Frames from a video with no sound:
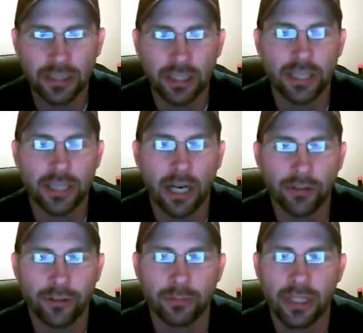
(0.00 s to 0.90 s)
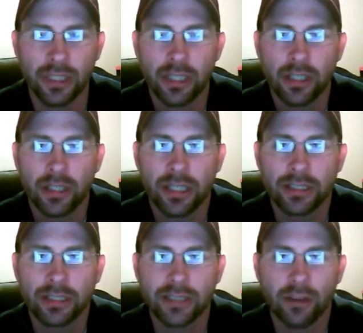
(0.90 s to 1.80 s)
he saw
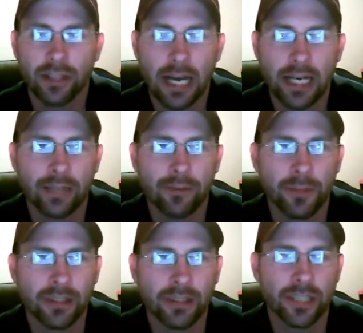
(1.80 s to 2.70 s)
the guy ahead of him,